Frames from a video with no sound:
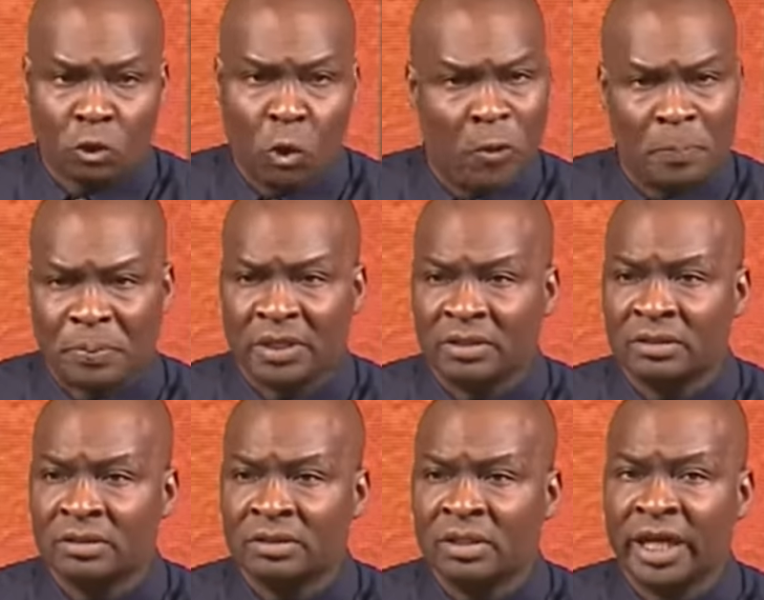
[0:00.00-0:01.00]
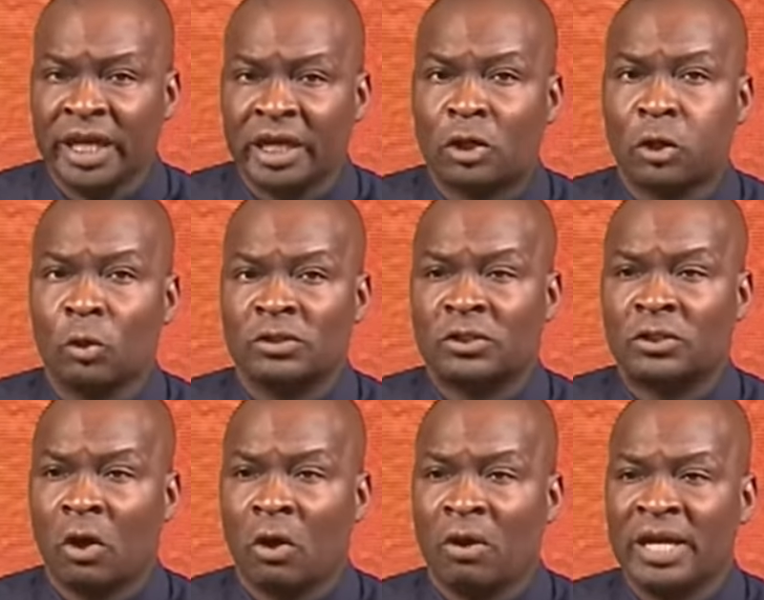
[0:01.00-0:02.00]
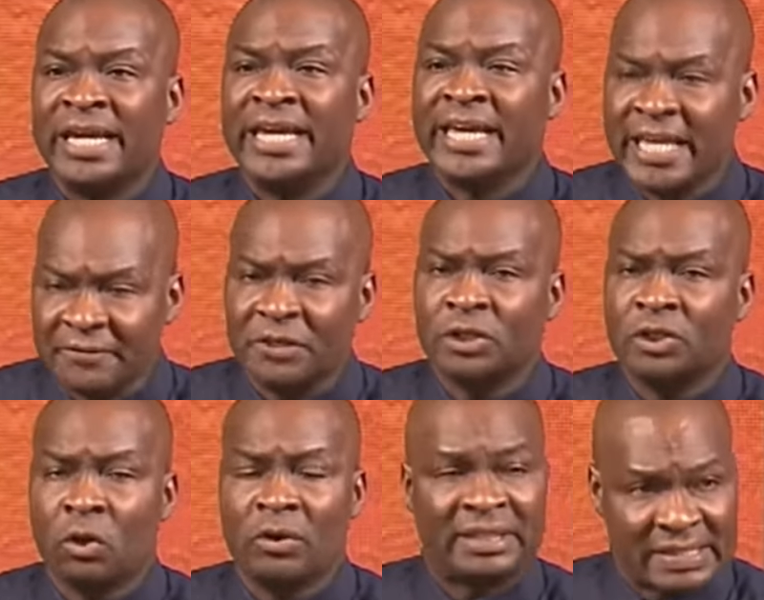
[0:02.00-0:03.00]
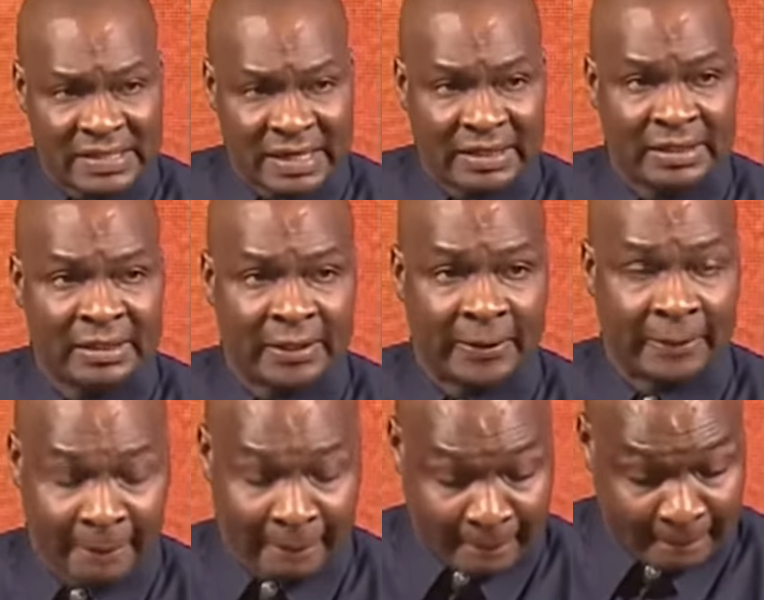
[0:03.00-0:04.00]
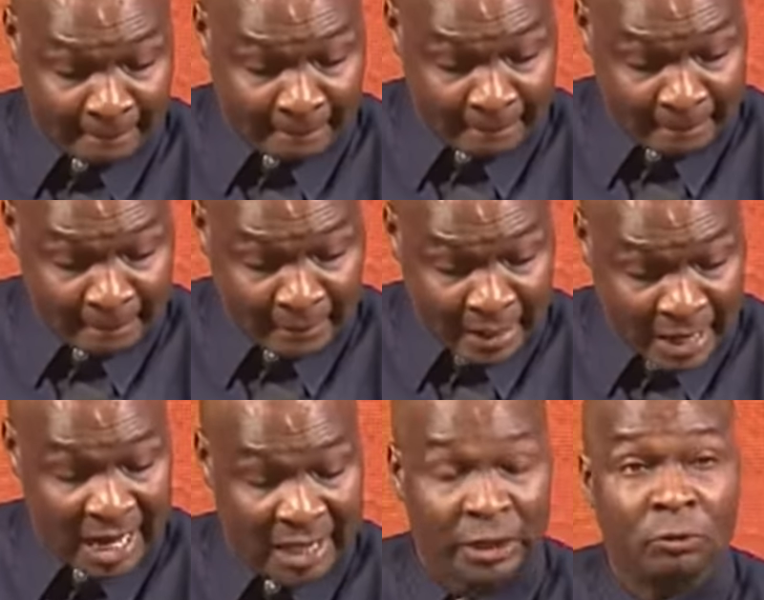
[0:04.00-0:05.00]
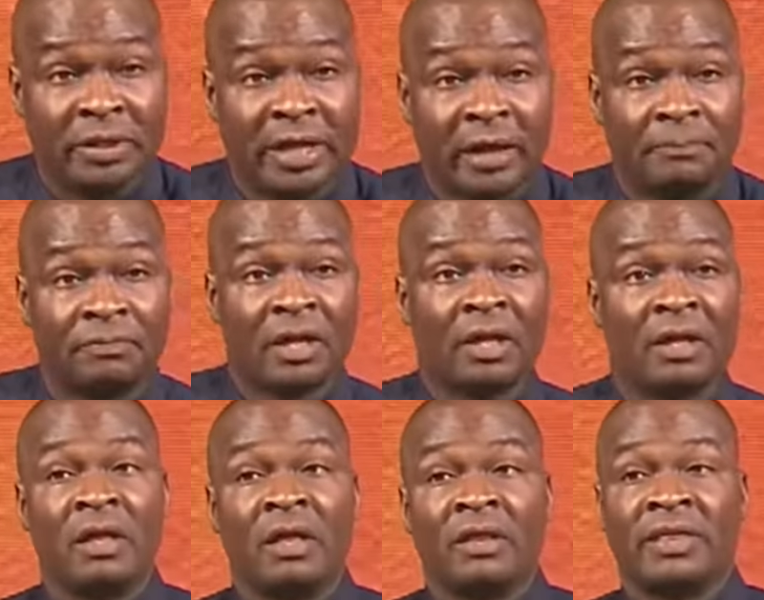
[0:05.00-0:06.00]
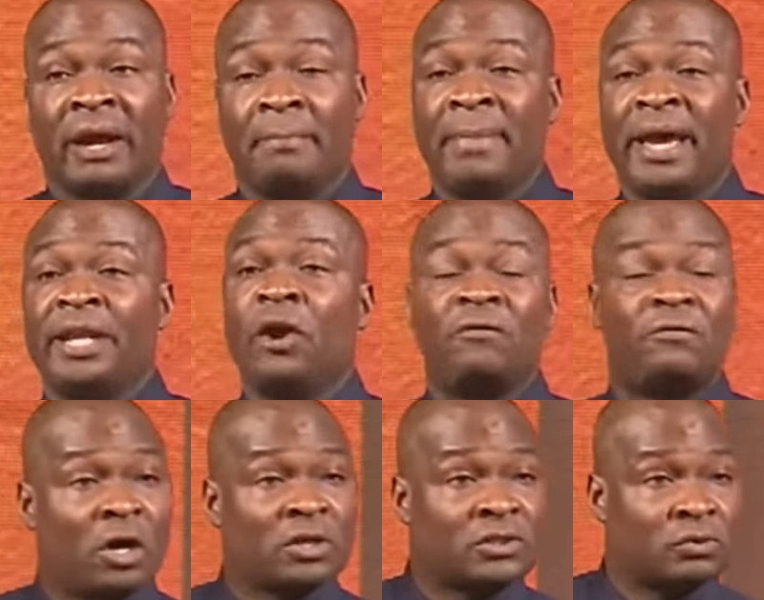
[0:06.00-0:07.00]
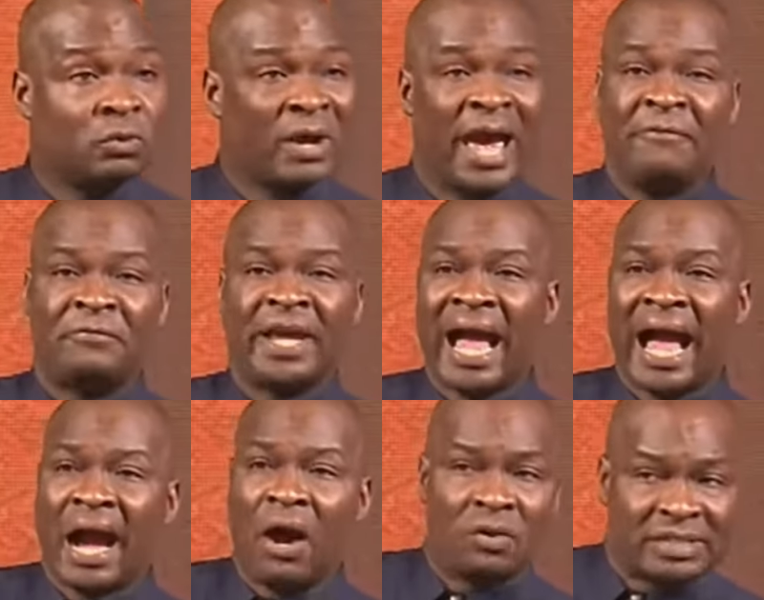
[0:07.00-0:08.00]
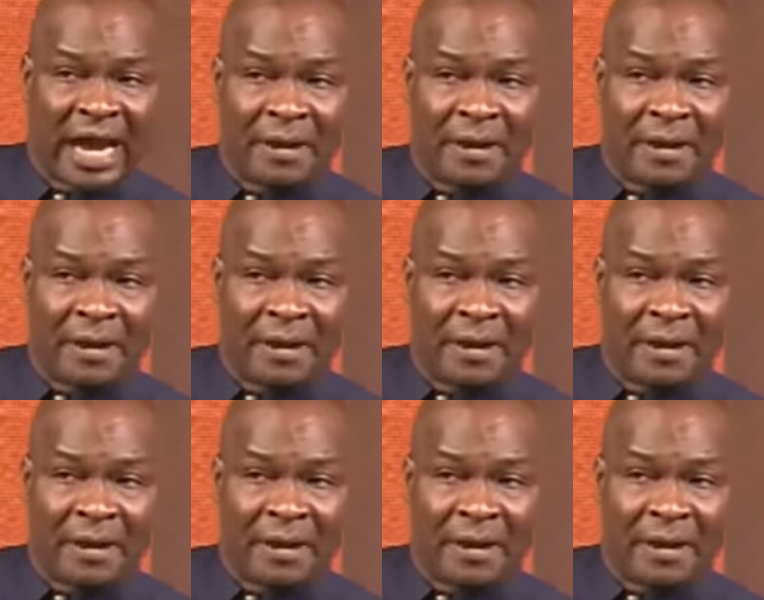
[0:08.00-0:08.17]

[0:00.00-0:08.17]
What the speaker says: open a closed door, even though it is a key. Hallelujah. There are many of us who every house, I